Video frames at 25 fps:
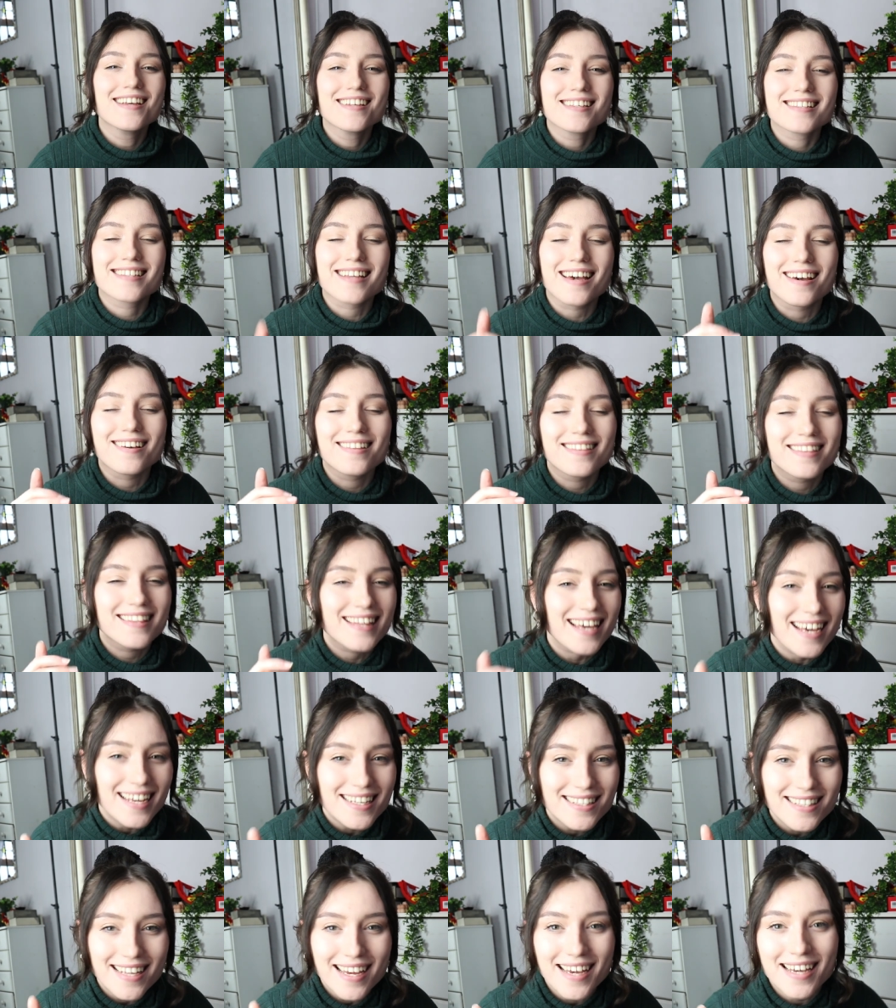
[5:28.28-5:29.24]
so
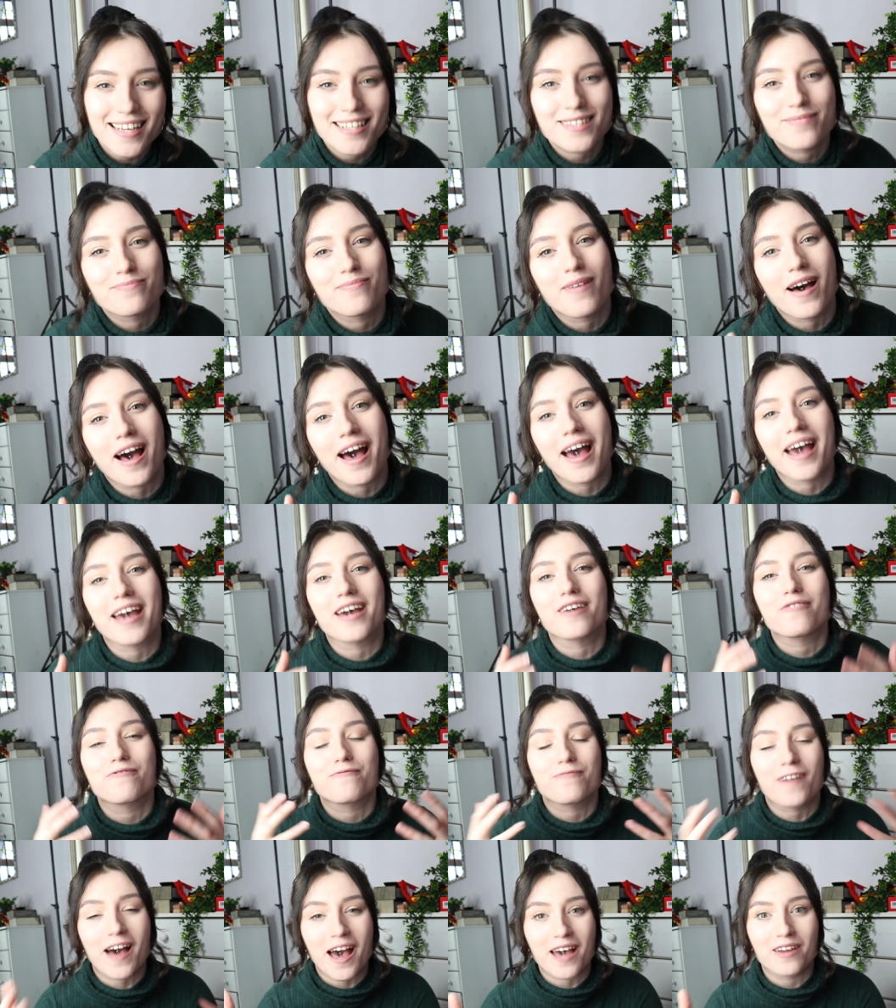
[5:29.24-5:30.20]
this is my
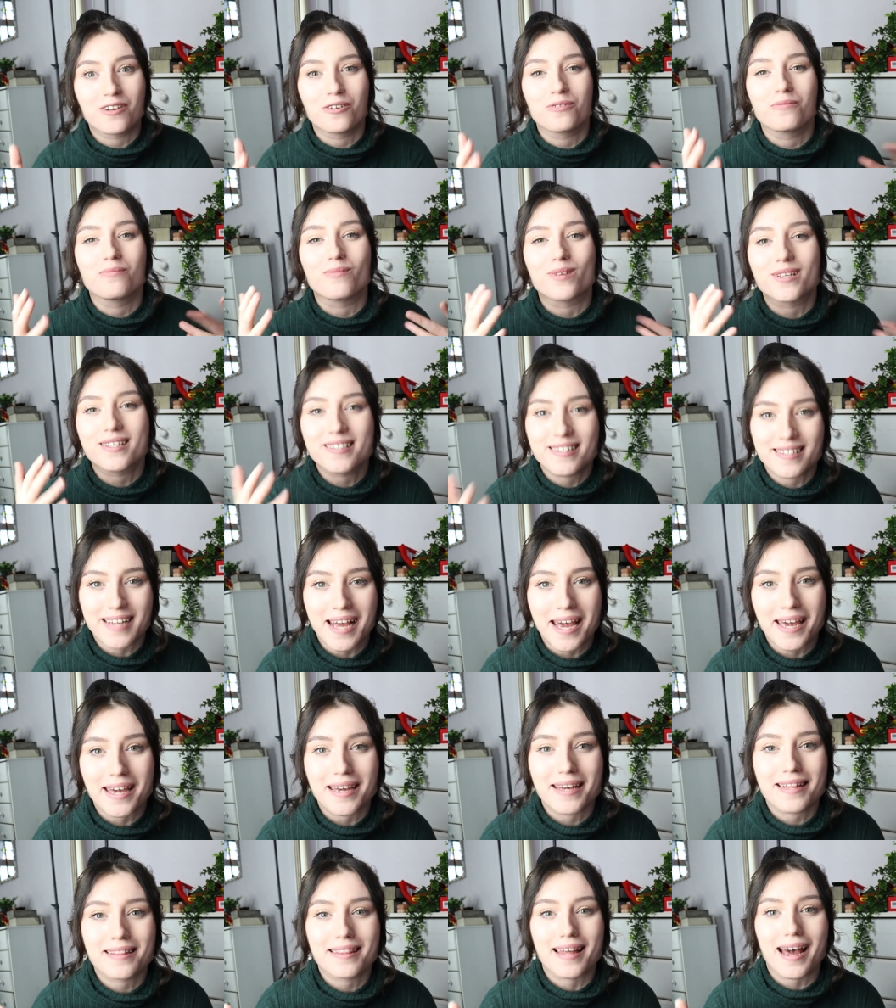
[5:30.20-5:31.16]
final
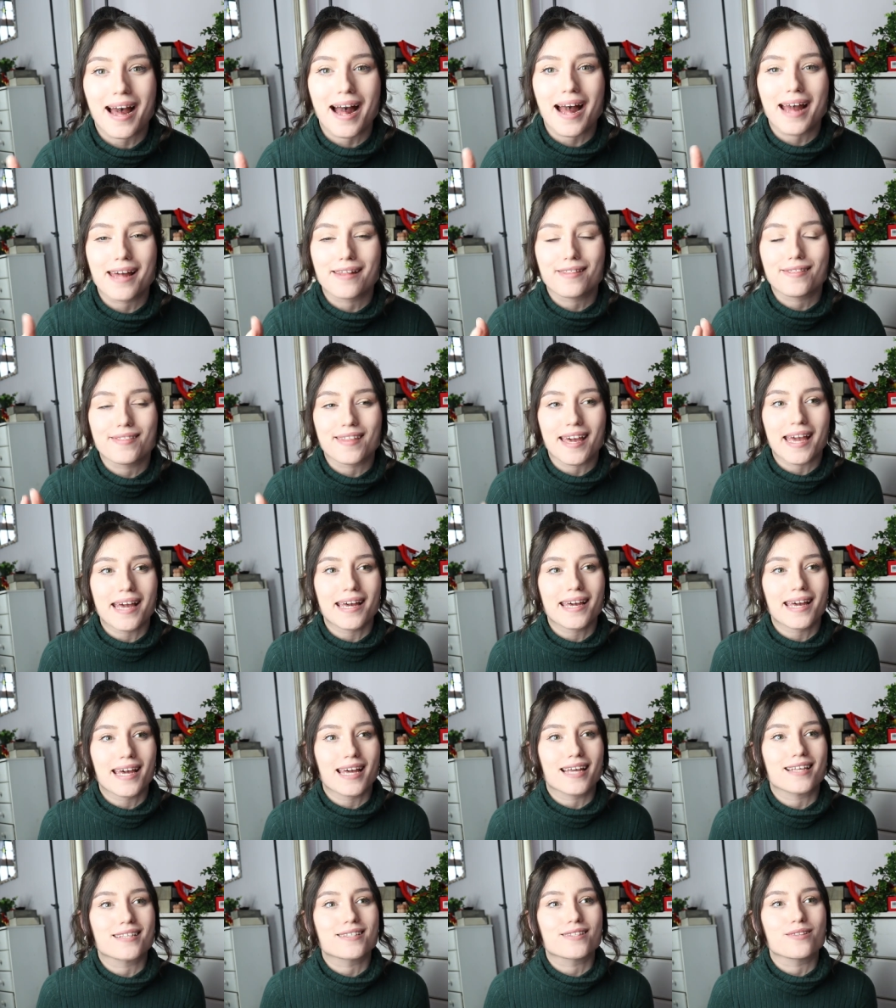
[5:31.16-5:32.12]
mistake that I
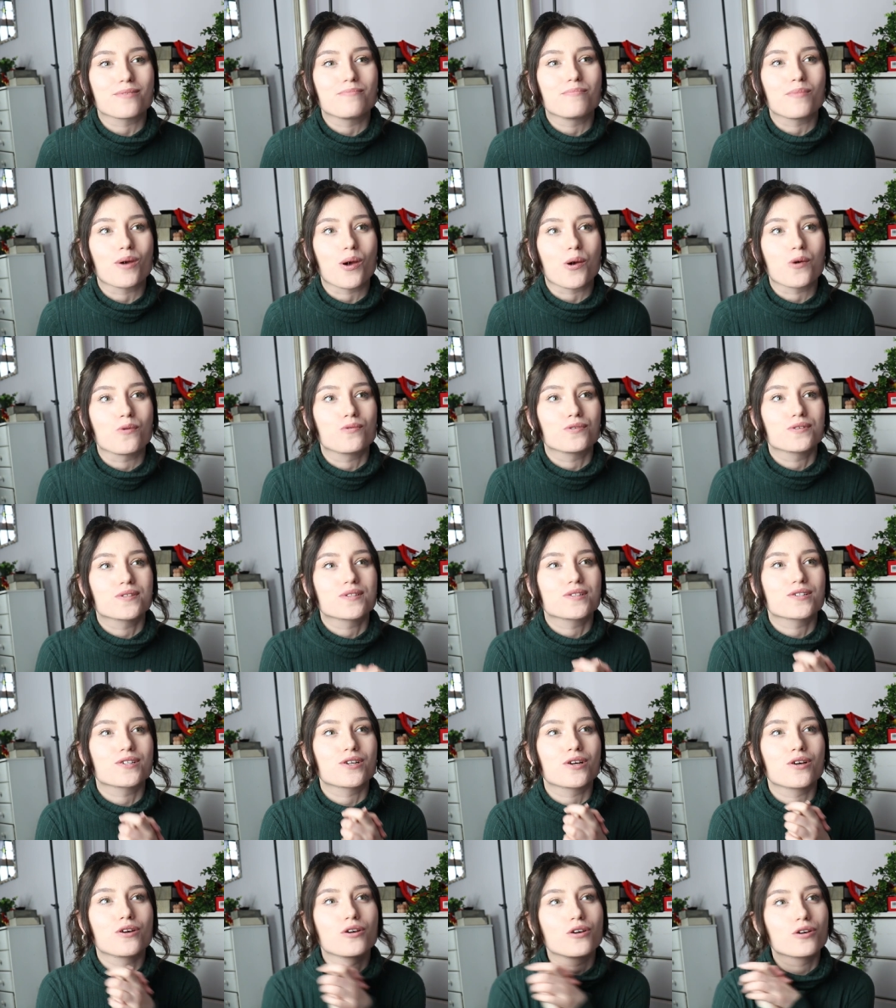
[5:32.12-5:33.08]
think is the
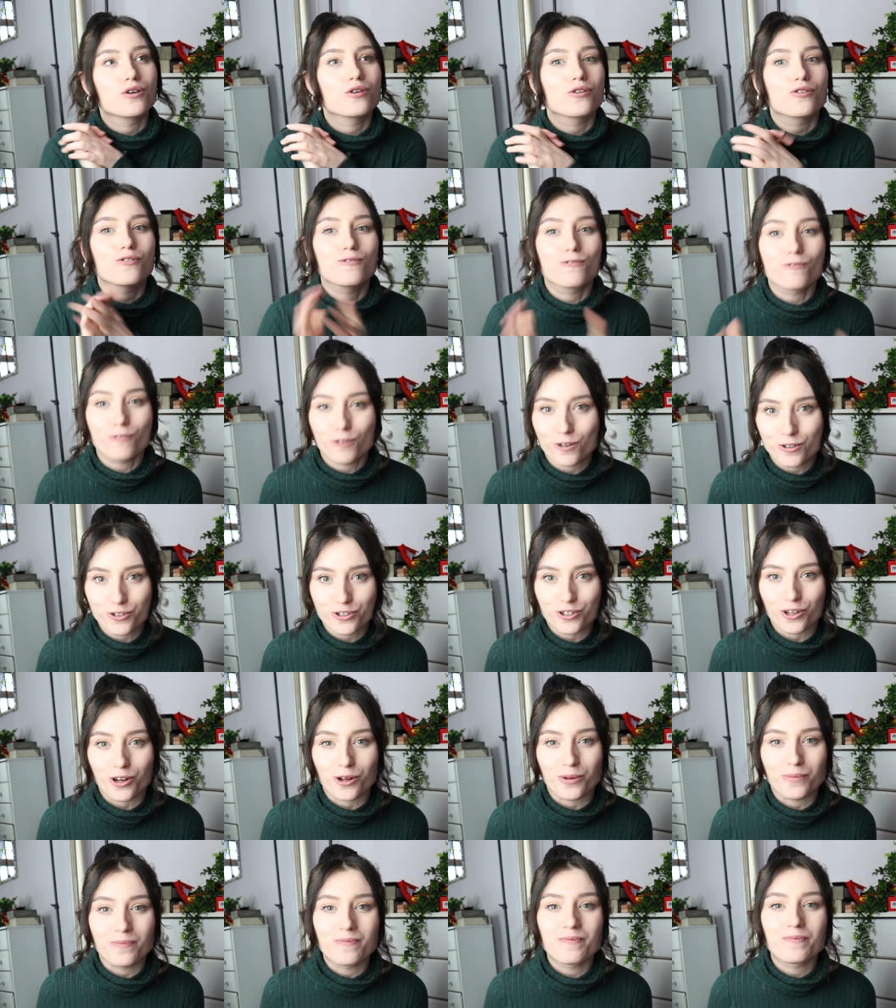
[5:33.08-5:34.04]
most
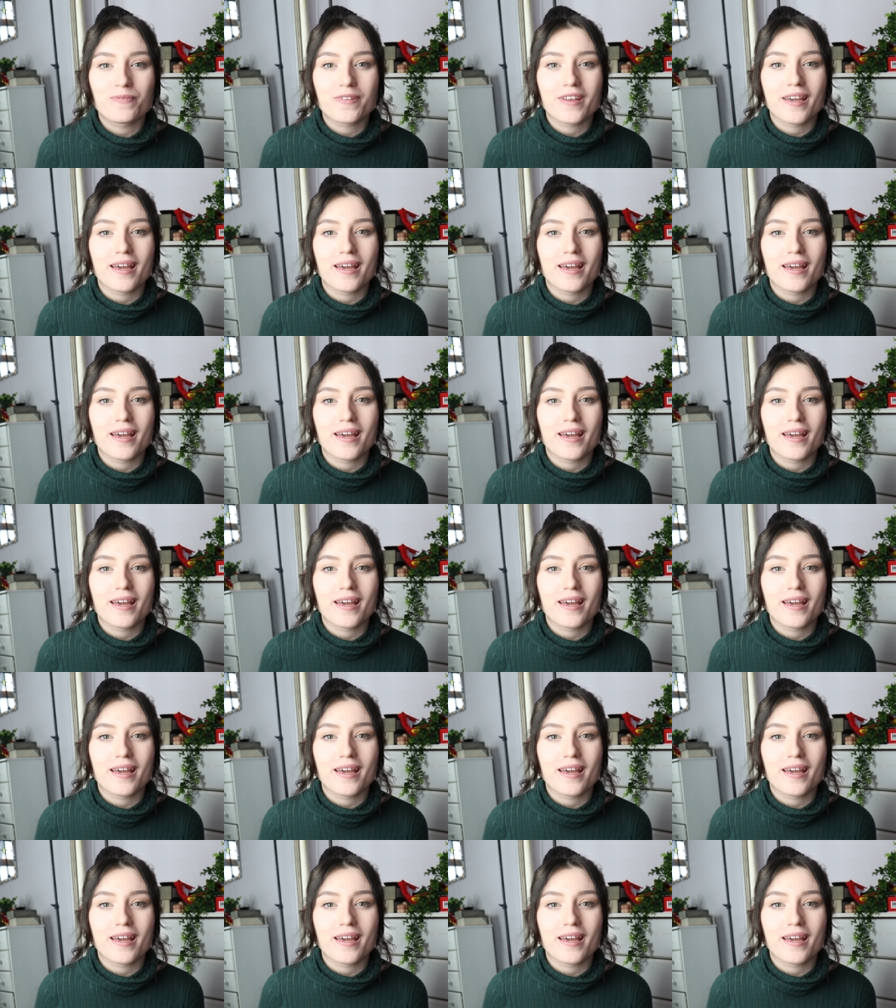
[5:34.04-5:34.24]
crucial,